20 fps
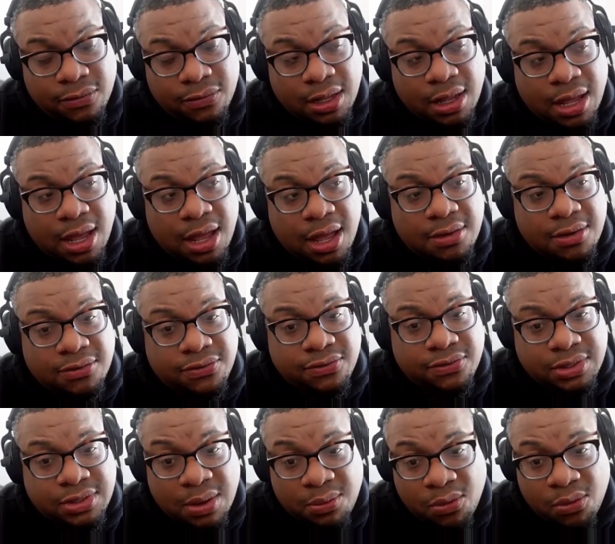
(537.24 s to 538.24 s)
of
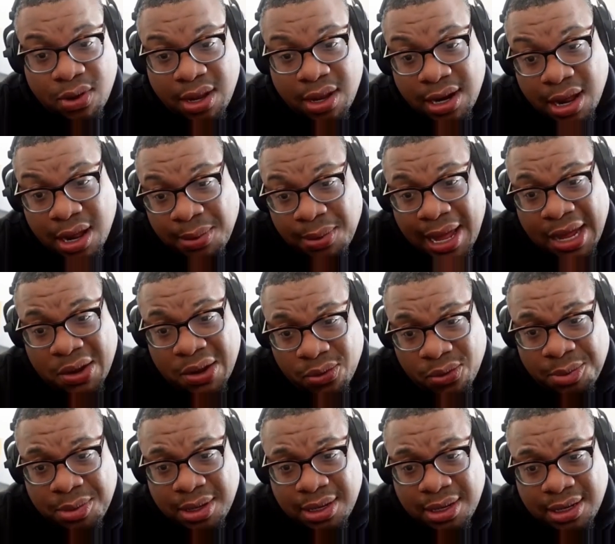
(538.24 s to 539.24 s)
someone, a Black
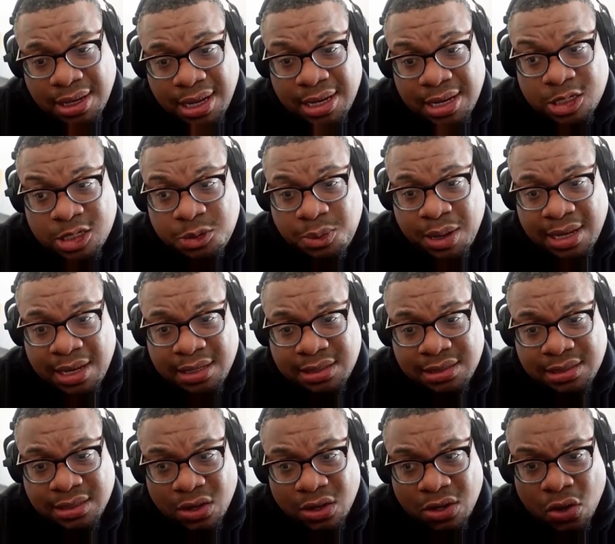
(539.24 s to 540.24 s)
woman in a
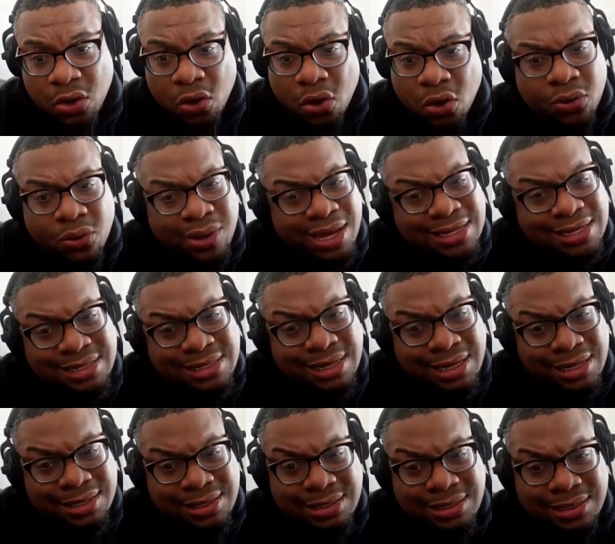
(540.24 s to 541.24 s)
space who
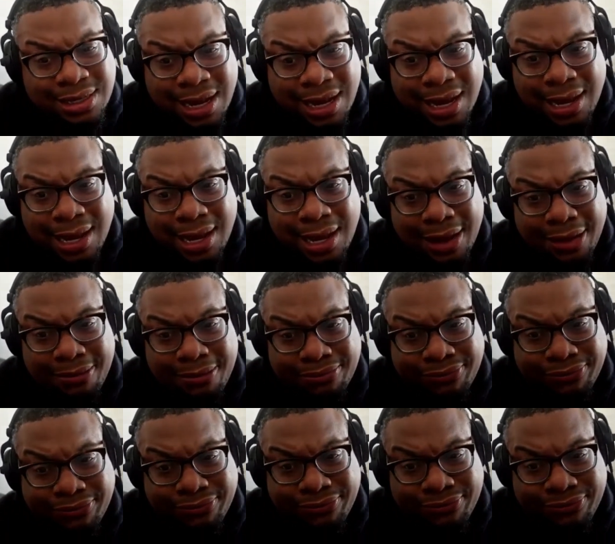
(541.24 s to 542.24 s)
isn't
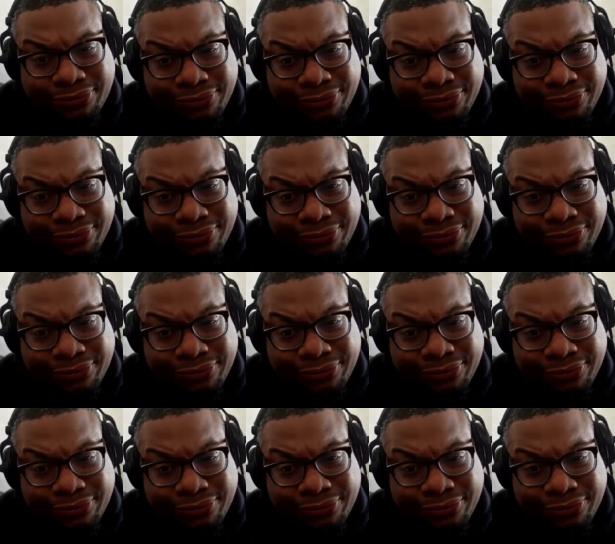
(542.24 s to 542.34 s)
um,